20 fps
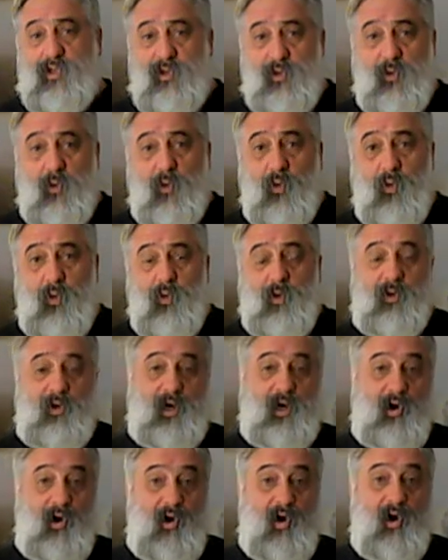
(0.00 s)
school,
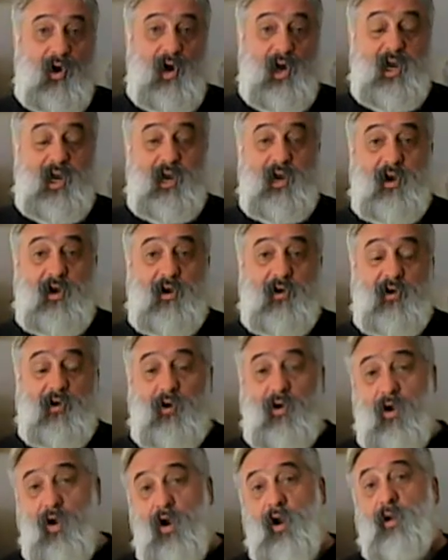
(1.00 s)
or a guard
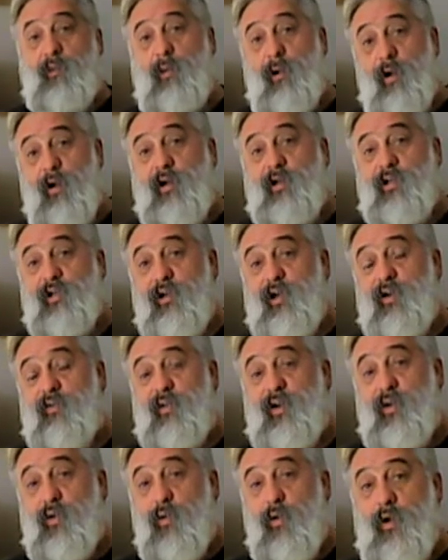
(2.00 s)
here, or armed guards on
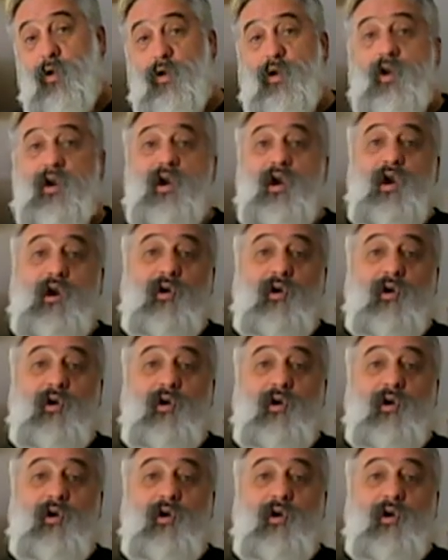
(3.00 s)
every corner,